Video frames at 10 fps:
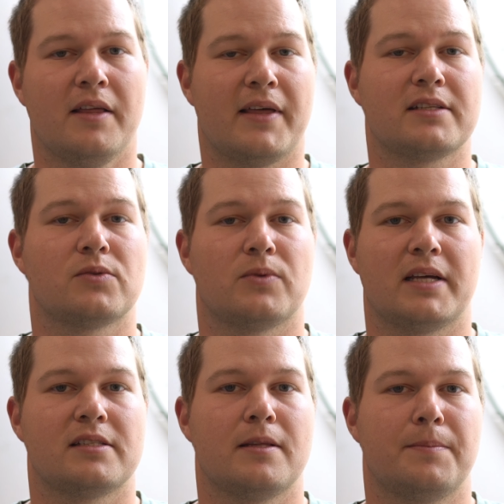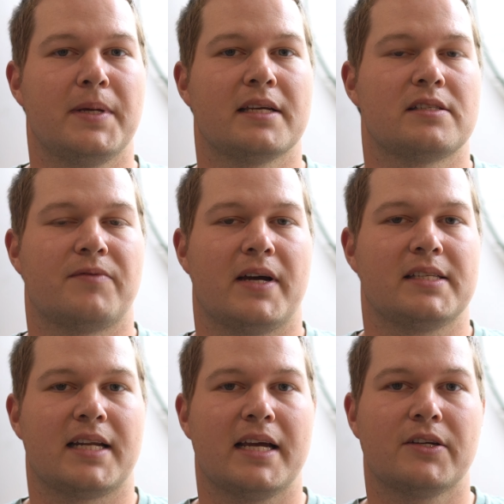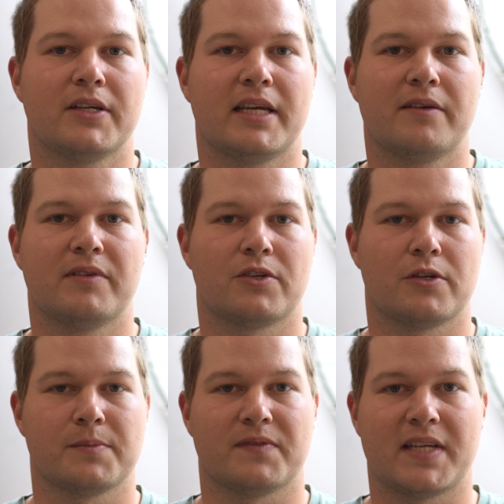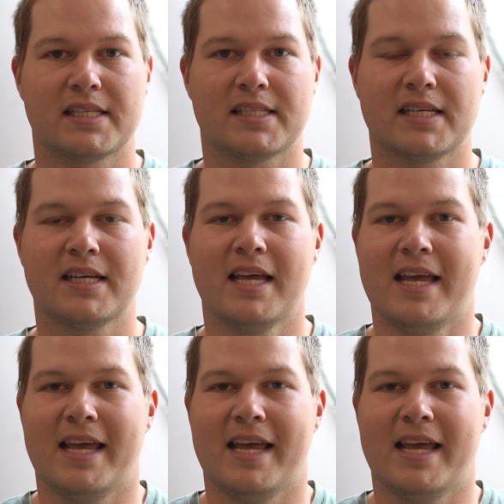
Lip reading: That's the biggest advice that I could give in terms of testing.